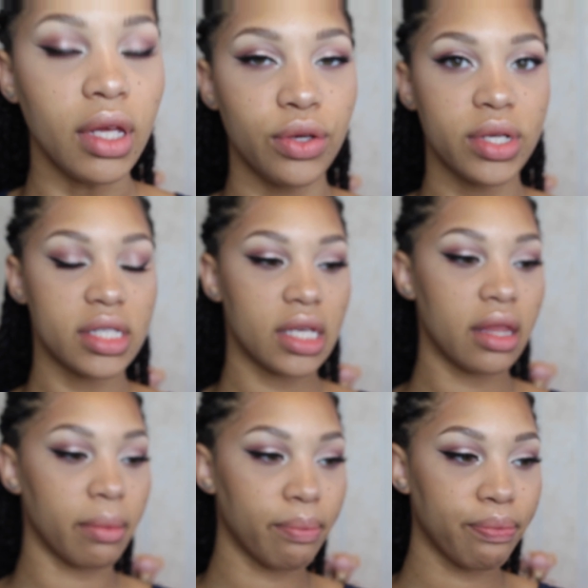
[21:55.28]
you can see
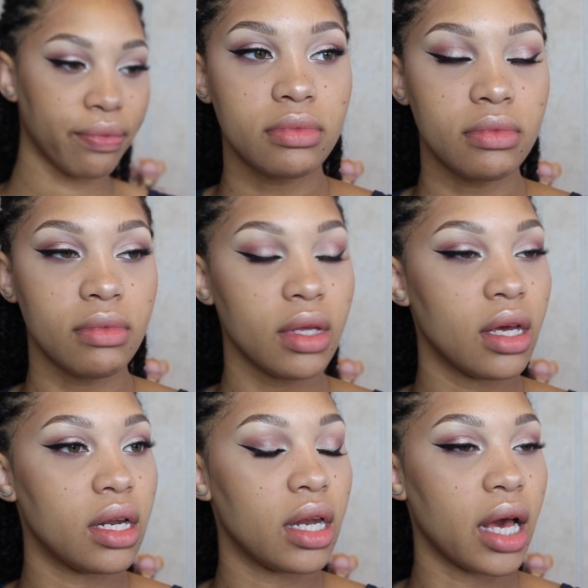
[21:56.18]
them.
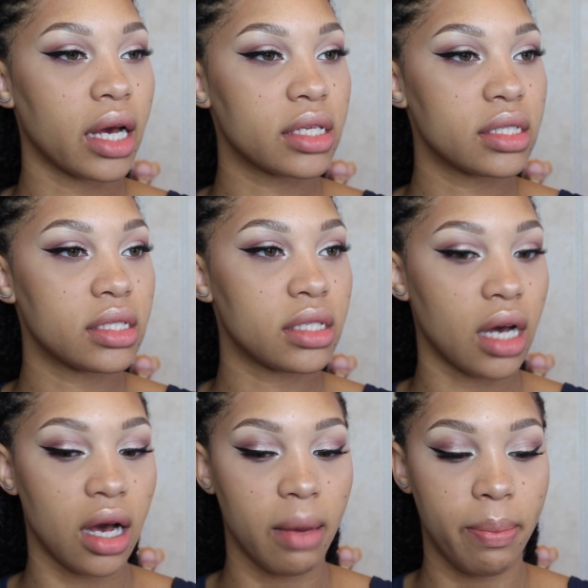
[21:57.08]
Next
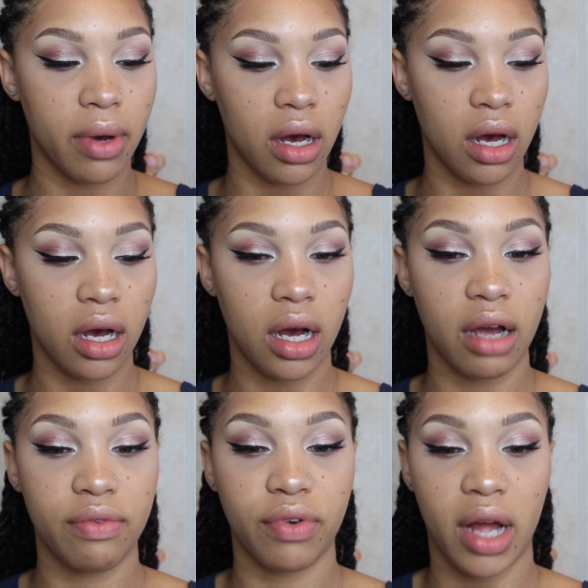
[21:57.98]
up,
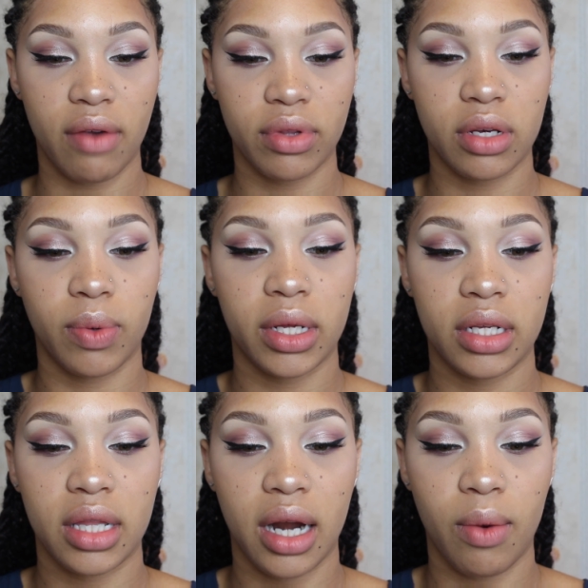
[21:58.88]
I forgot really
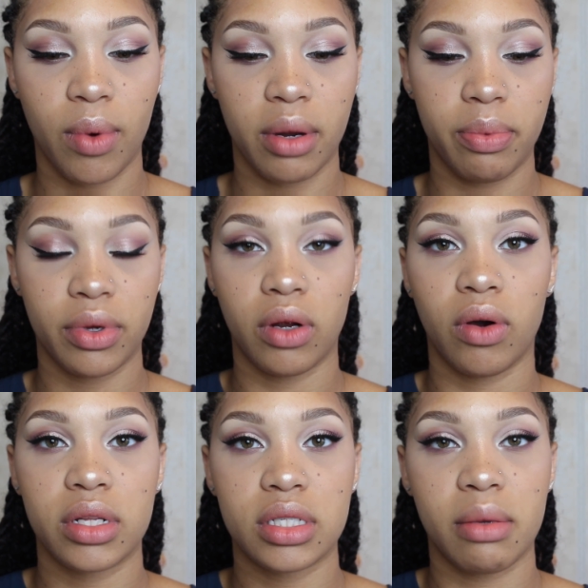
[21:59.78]
quickly that I want to put
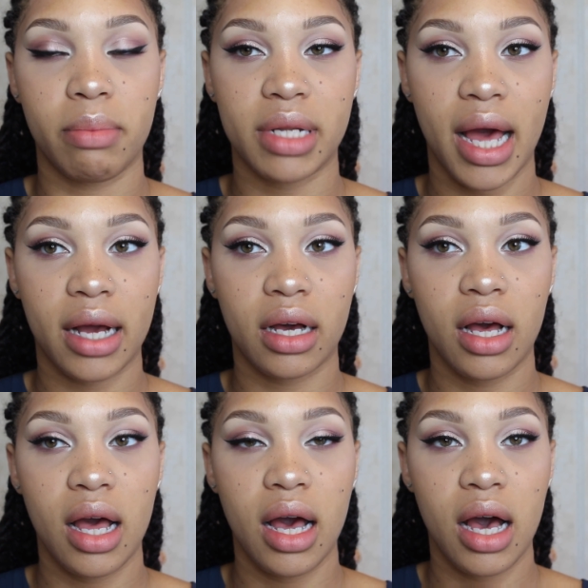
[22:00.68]
on some black
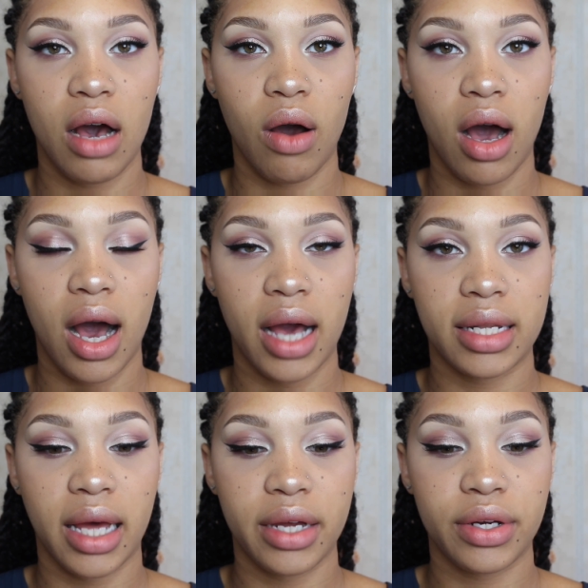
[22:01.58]

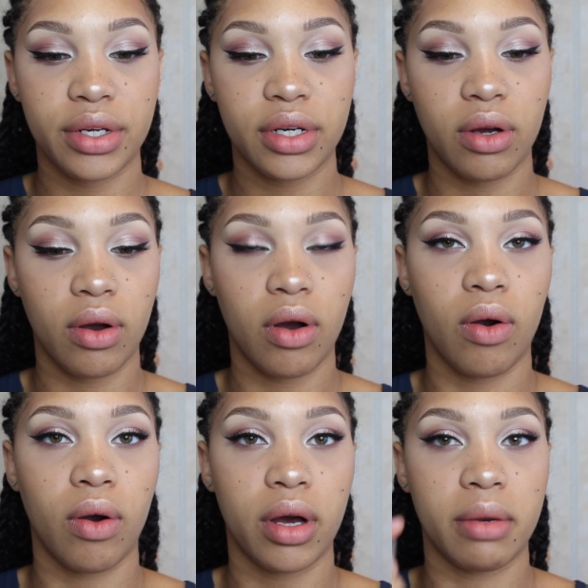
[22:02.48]
eyeliner
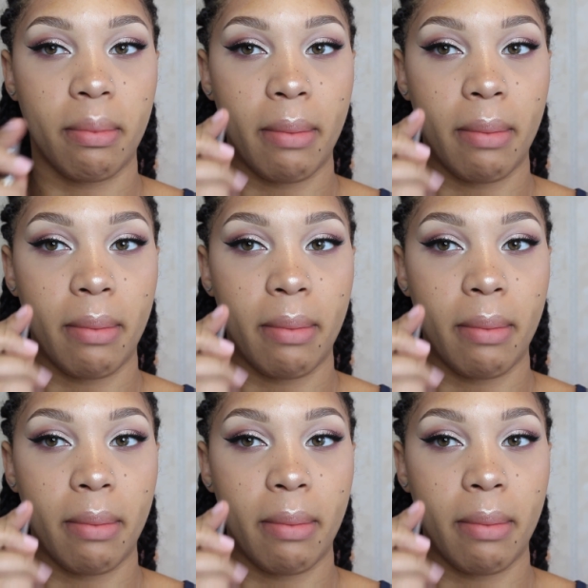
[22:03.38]
on